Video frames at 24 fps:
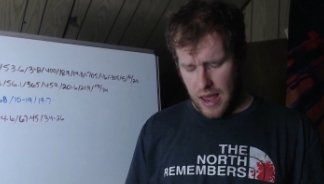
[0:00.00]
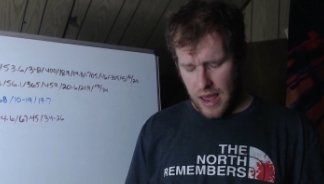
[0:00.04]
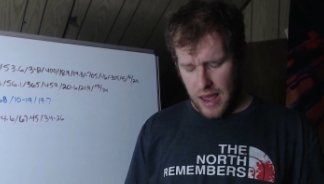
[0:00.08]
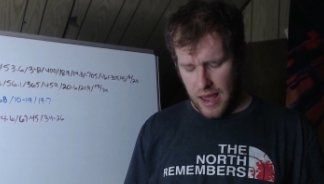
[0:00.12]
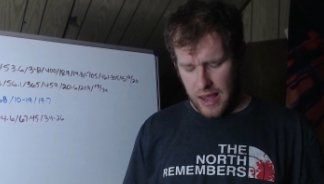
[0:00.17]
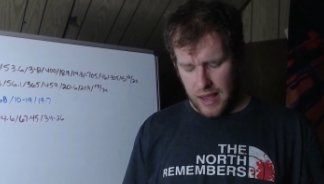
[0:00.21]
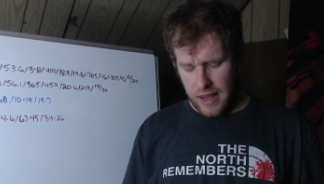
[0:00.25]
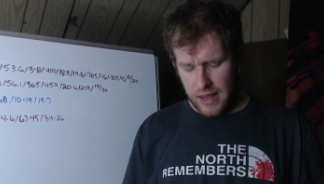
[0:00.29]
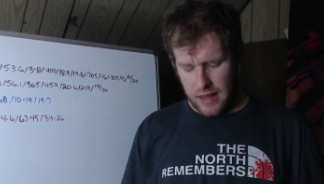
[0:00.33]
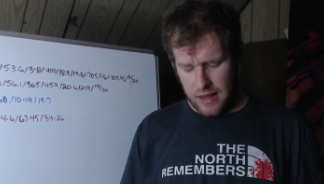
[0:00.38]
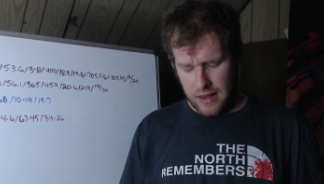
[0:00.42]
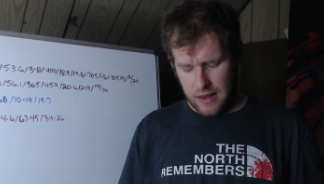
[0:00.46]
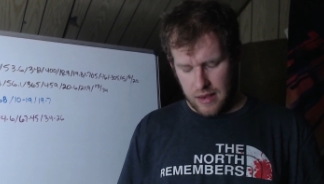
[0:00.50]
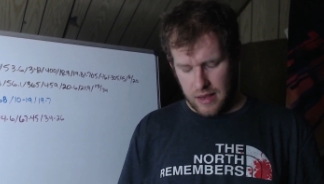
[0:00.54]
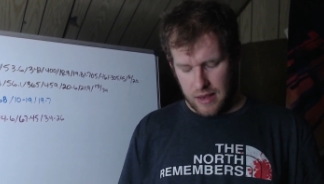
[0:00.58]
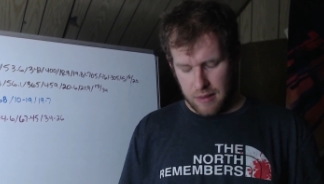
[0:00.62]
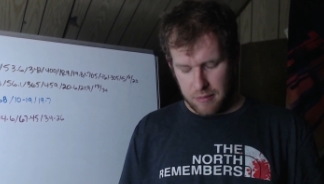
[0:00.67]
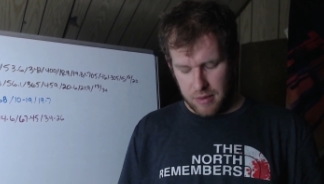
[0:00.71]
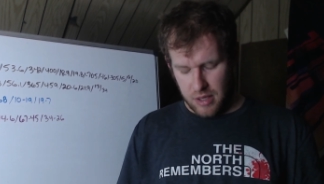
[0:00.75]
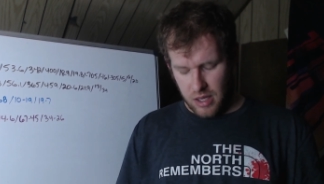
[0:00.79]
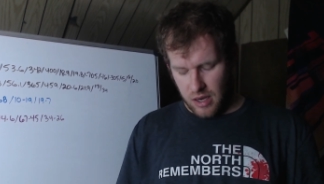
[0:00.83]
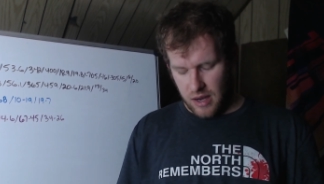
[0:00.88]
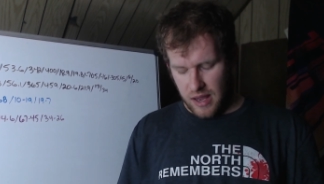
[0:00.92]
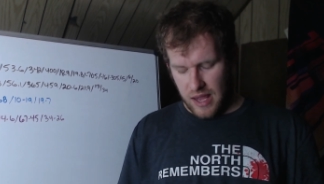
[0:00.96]
I
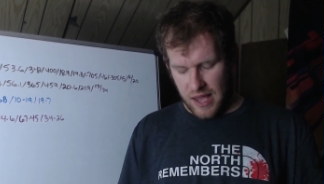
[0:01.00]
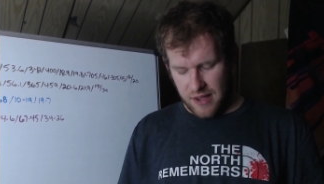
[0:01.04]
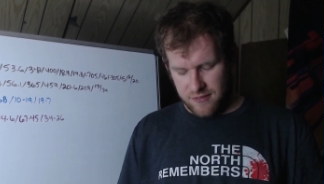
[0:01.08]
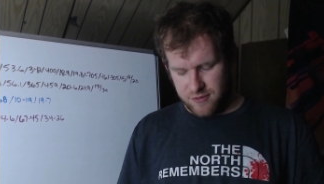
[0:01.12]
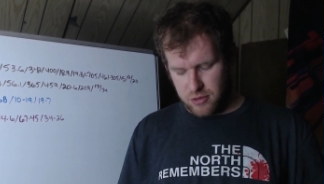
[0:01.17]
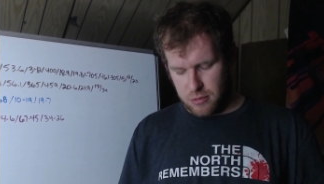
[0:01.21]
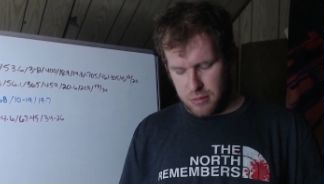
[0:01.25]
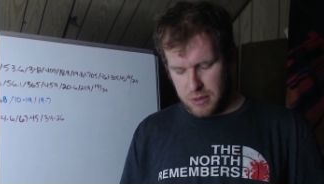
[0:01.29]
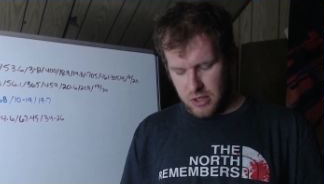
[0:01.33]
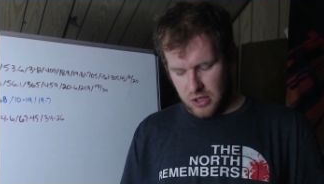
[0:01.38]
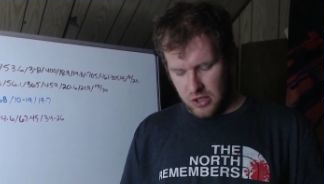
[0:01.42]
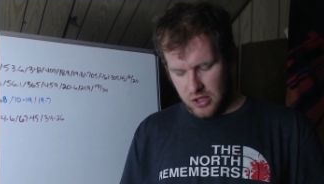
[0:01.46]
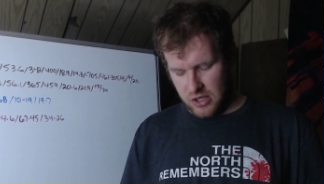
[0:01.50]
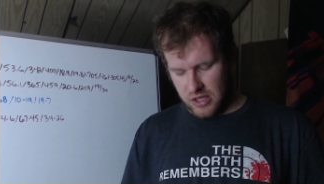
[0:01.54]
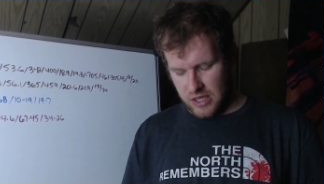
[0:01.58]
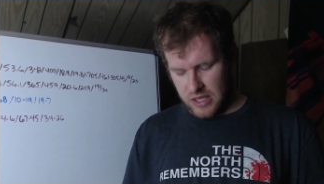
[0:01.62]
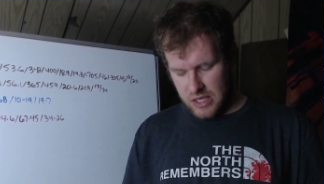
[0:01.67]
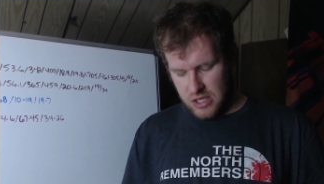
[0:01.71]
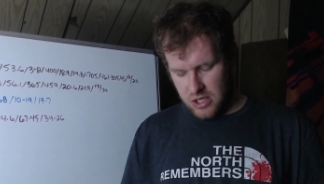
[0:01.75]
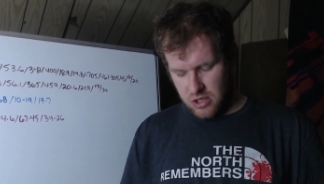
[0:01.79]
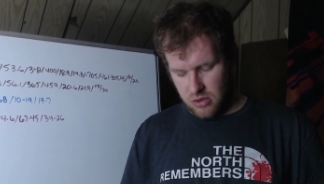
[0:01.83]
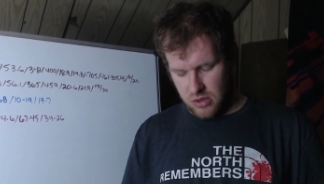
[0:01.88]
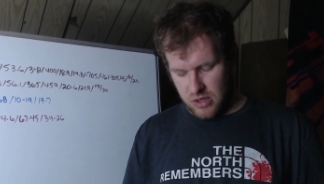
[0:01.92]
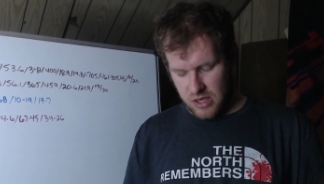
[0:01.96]
am going to have to be
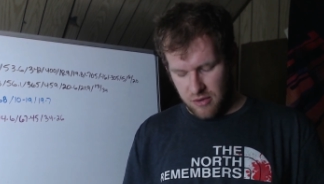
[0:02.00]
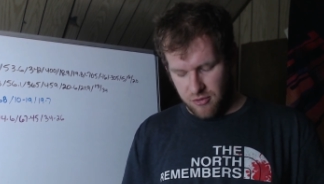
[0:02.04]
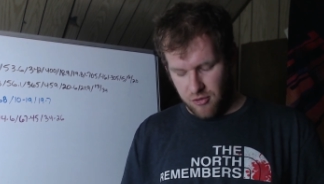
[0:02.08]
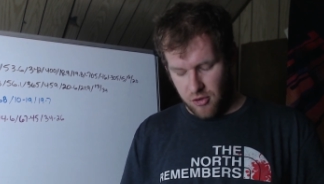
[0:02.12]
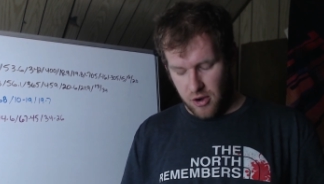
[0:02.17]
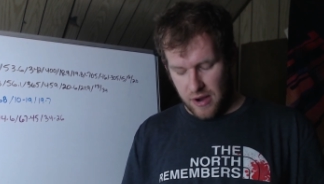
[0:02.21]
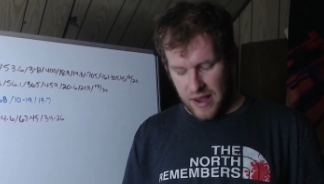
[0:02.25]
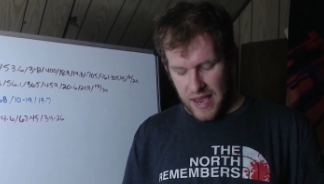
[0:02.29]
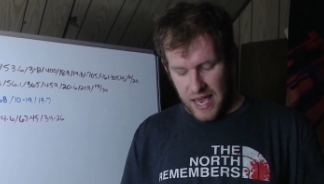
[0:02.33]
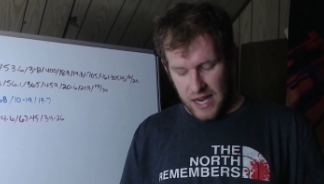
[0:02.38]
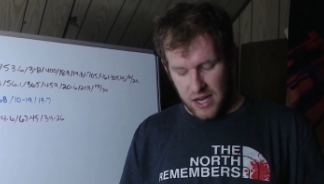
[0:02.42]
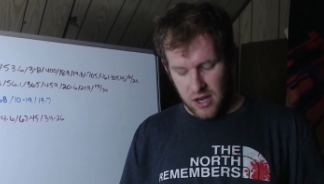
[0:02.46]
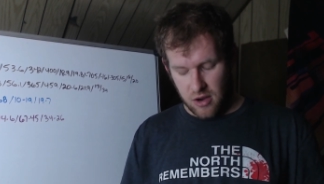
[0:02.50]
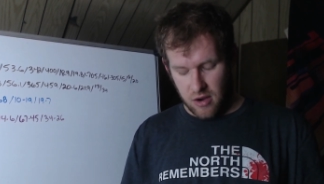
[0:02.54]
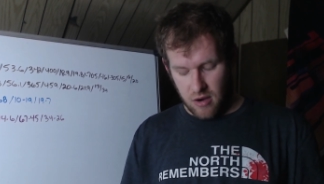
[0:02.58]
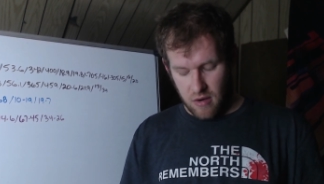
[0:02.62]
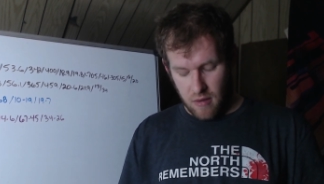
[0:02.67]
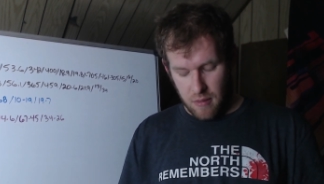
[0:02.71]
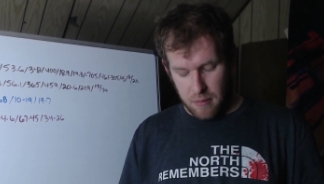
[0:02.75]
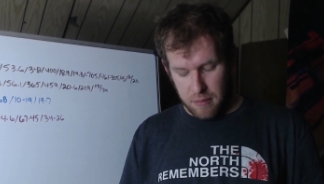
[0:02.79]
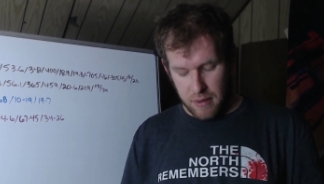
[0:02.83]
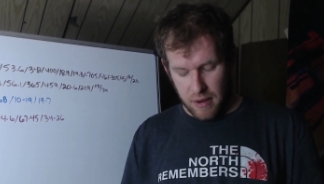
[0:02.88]
looking into a different editor.